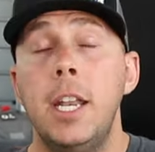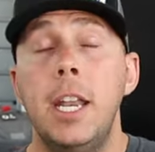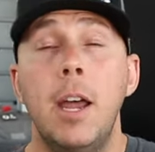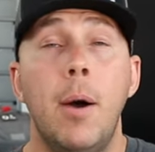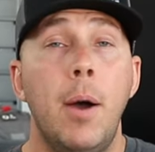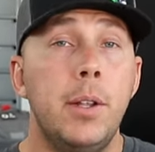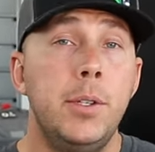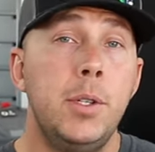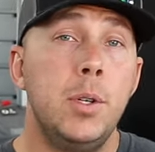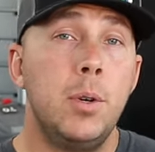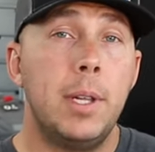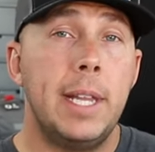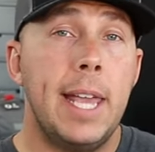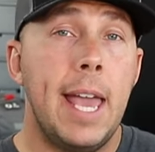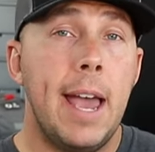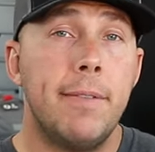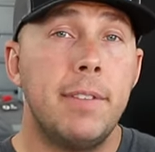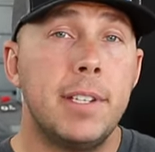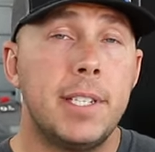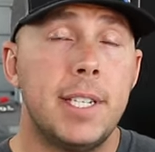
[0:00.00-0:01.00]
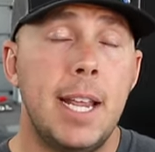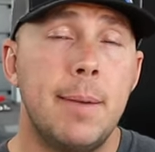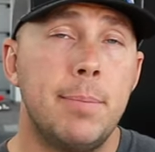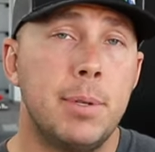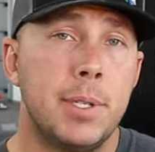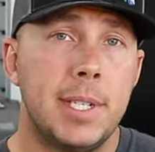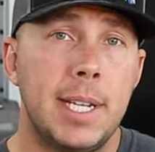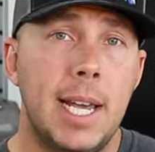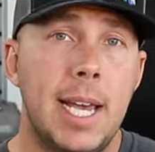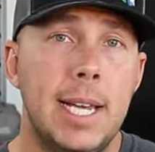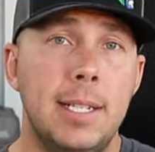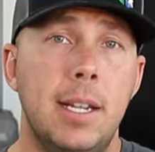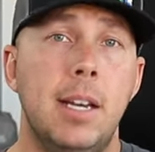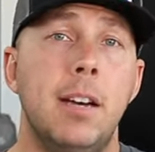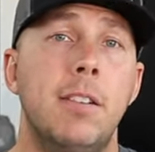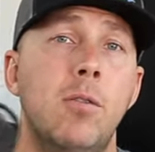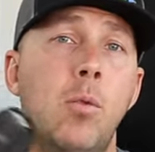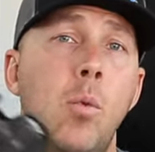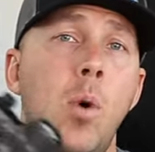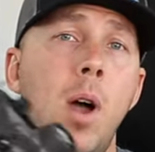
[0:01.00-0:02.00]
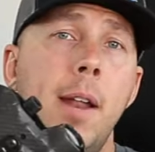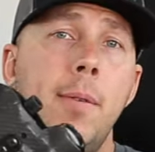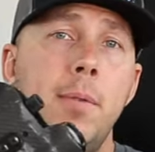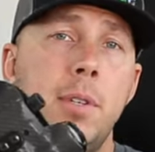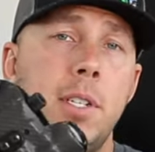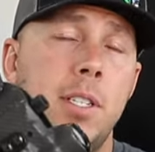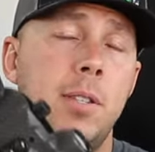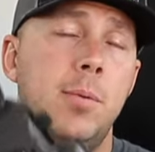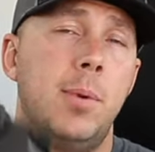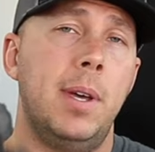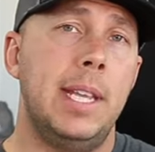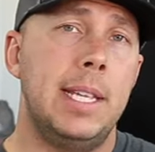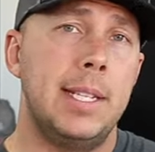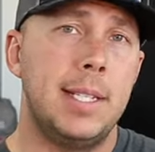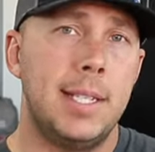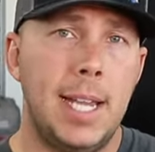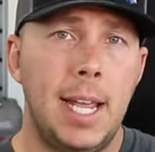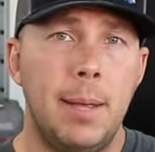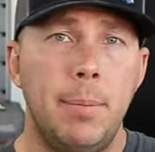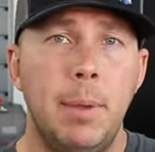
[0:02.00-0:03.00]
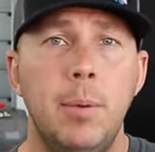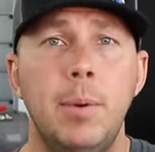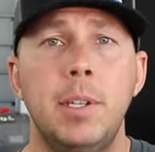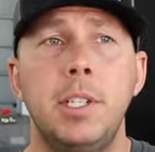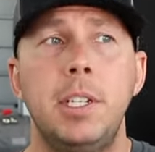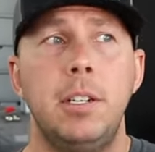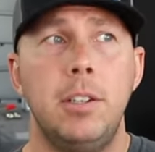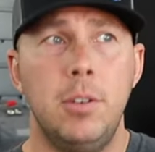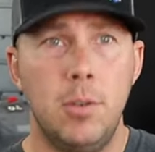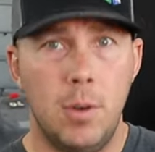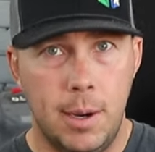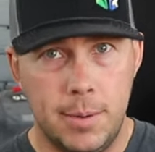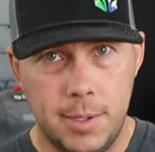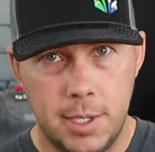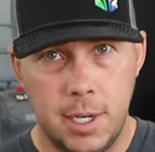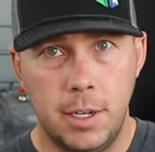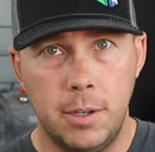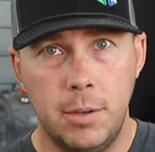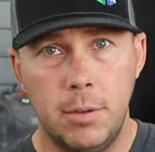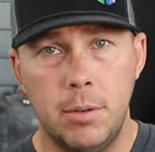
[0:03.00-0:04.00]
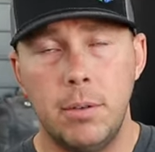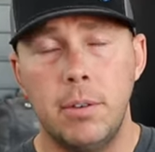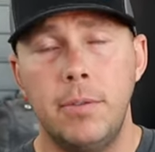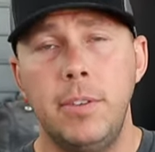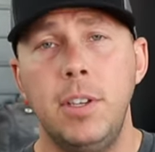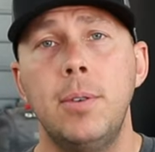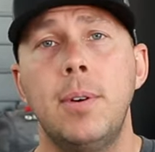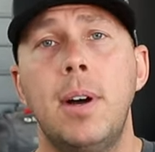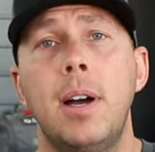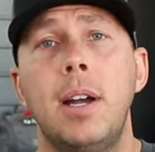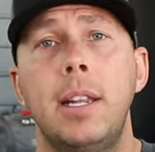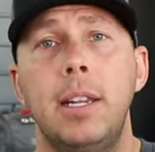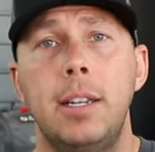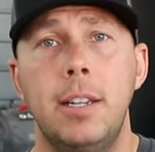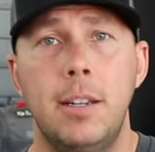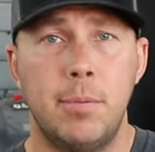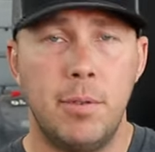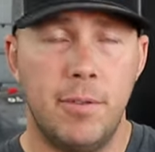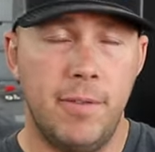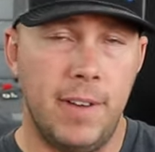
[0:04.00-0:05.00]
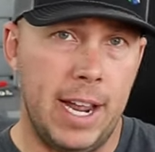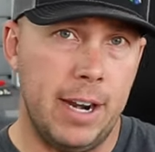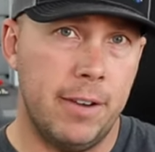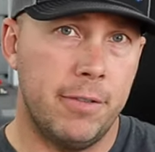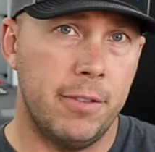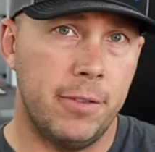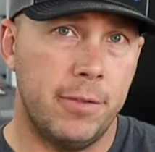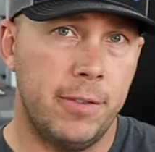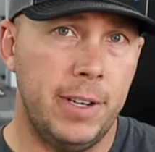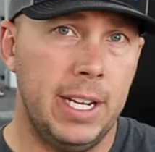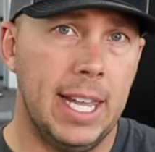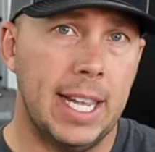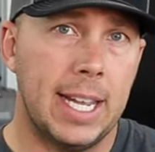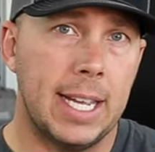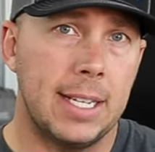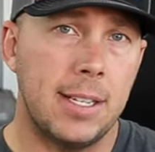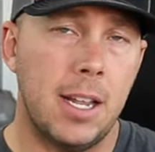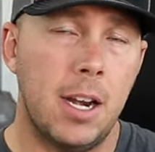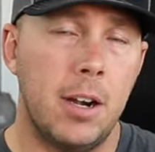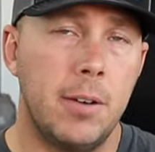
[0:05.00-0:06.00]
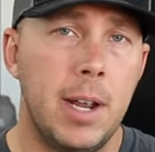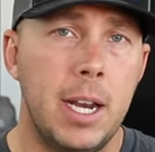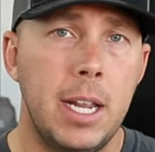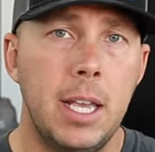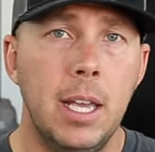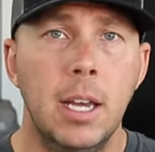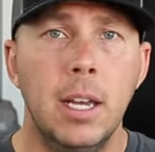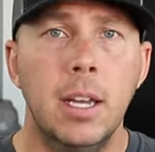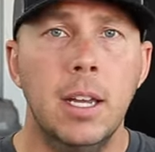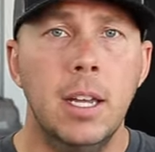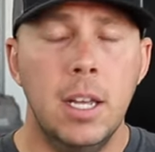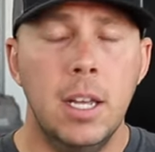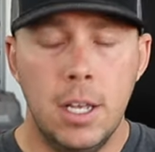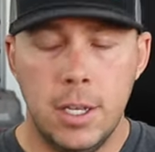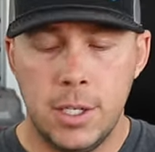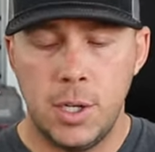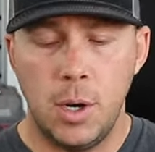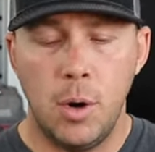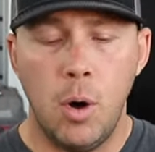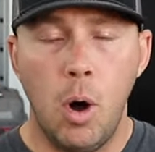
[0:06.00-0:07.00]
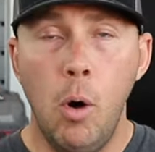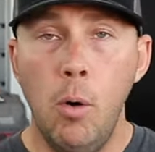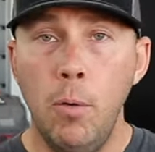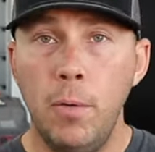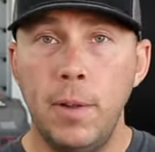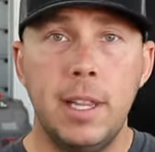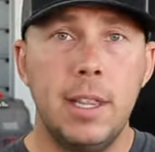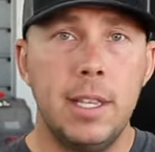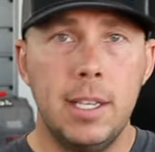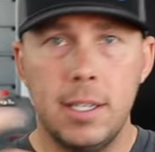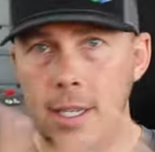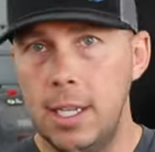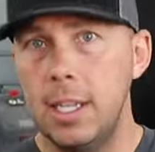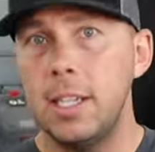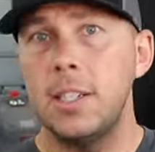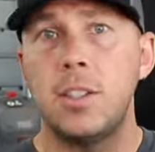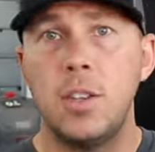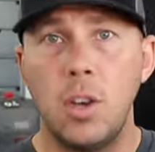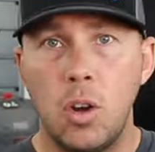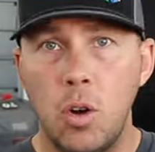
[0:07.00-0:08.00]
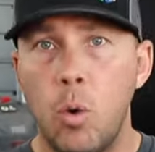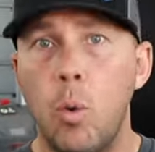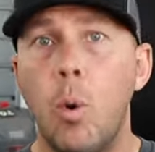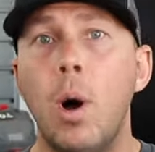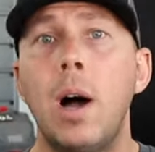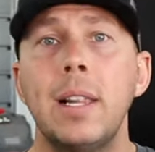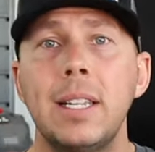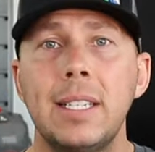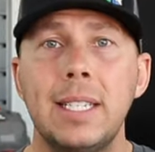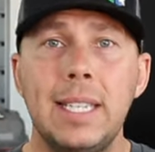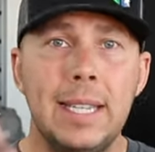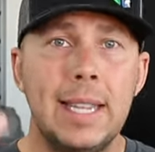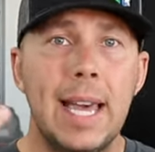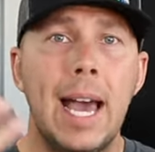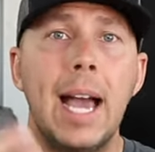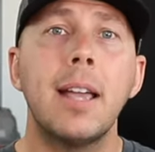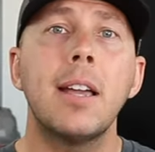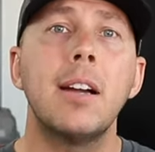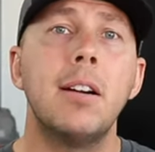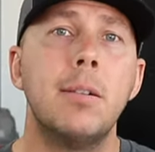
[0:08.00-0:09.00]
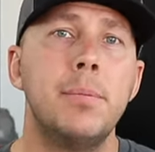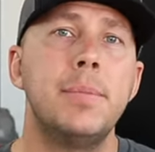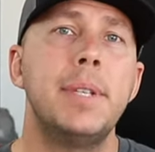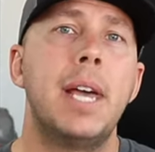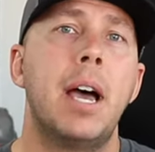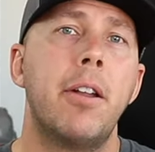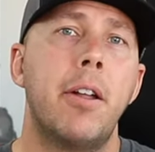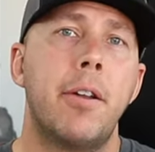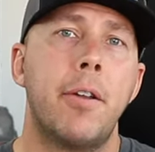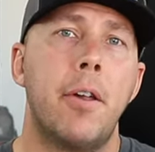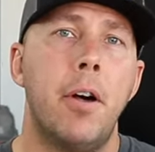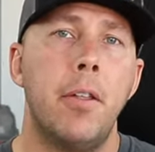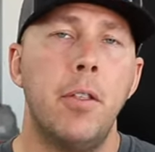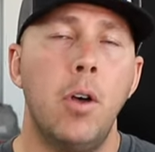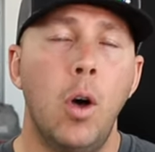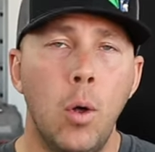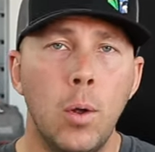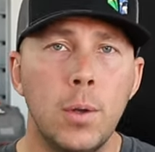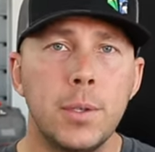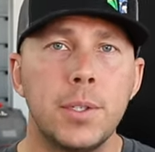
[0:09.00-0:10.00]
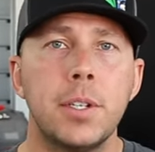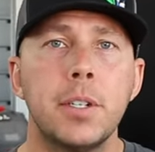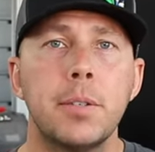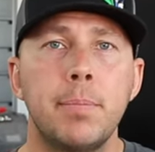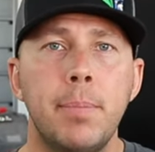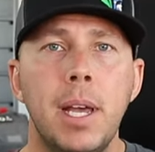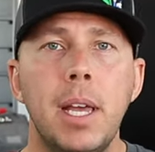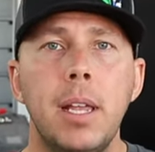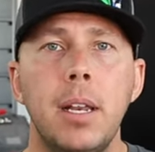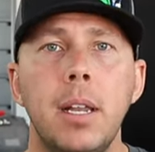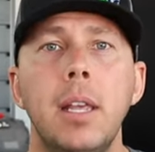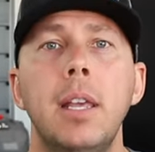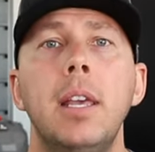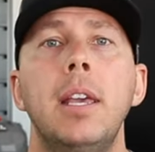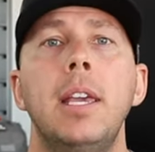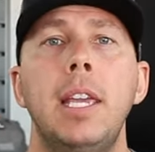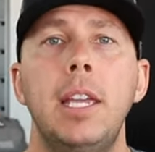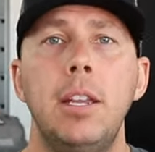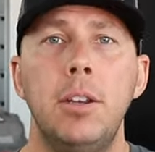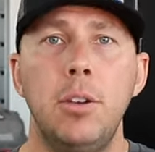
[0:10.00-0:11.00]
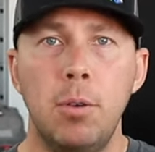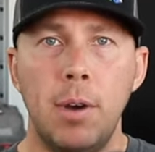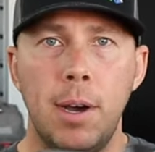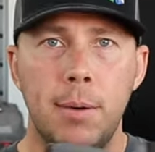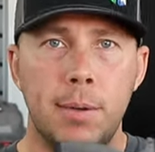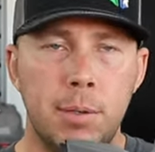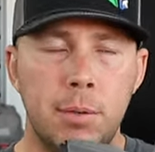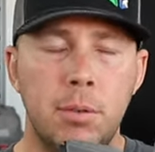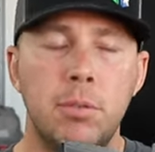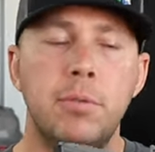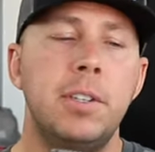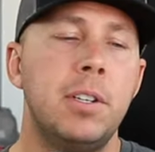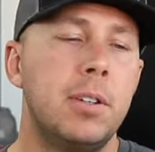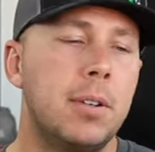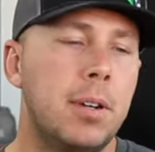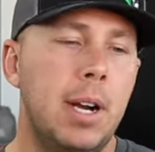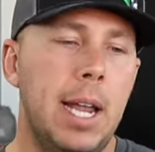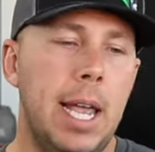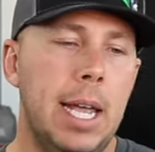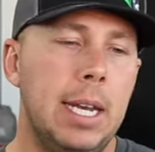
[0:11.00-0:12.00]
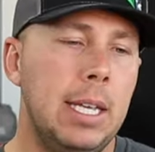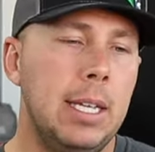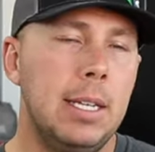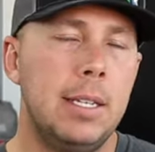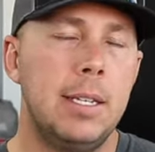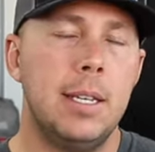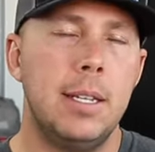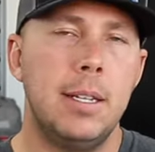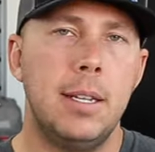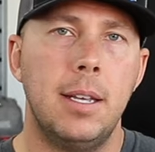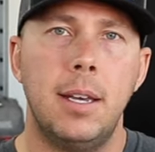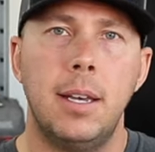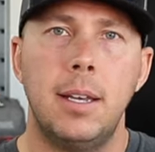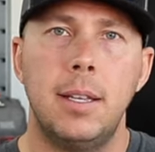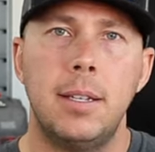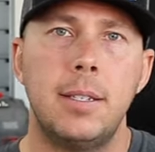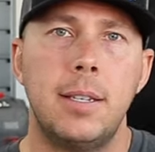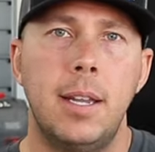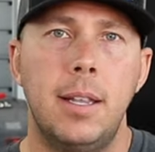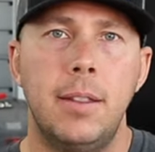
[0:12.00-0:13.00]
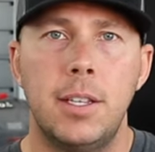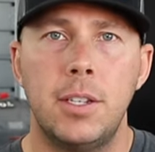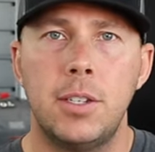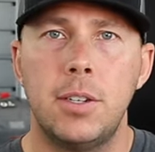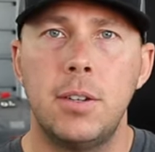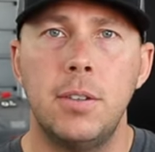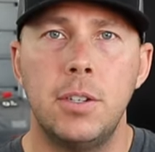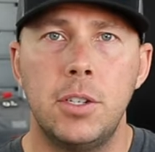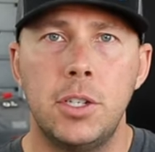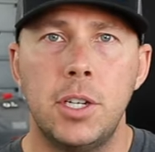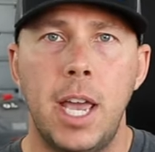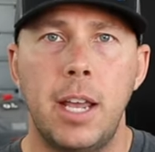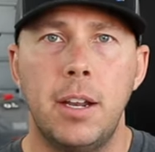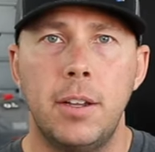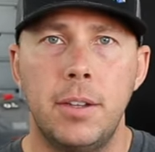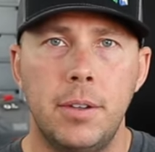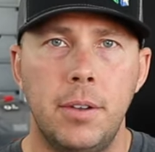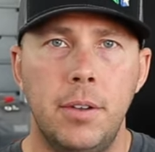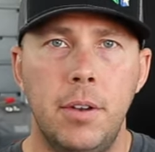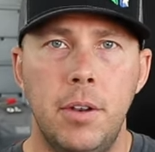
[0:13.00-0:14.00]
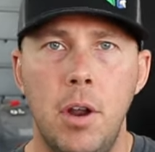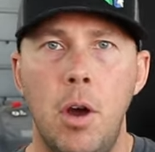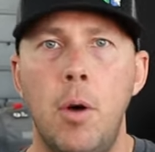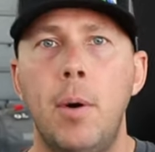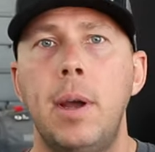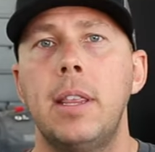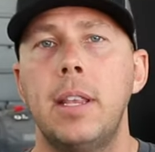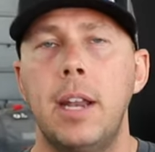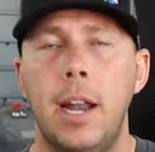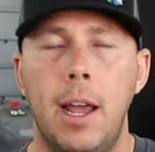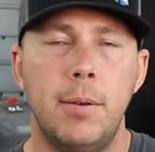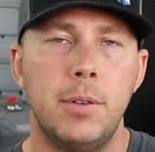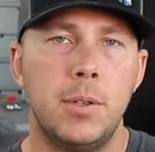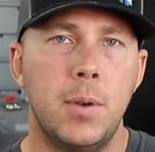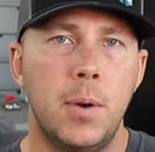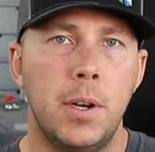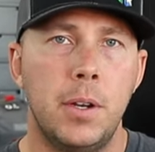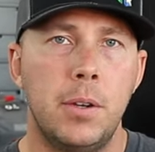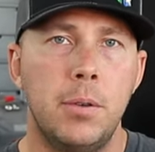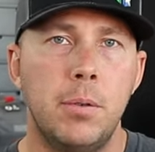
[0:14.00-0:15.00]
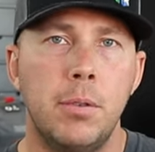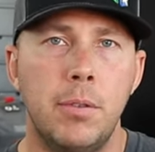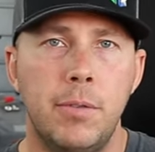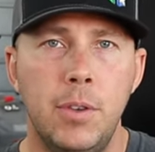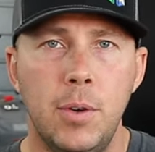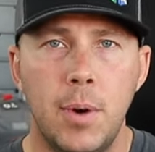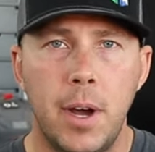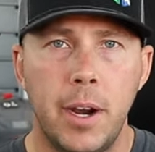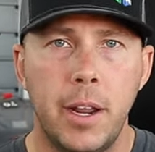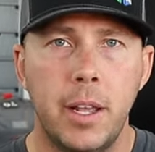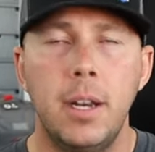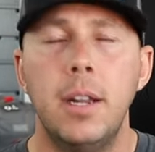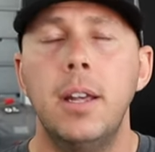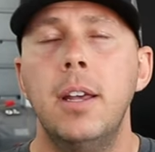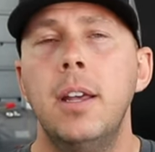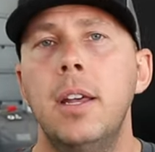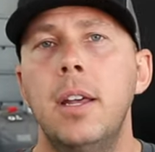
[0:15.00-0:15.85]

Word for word: Now, I do only have the sample size of one, which is the one they sent me, which he knew I was gonna do a review on. He did provide it for free, like I said already. So hopefully this is the quality that comes out on all the holsters, but he knew I was a reviewer, and he did send this to the channel knowing that I was going to do a review on it.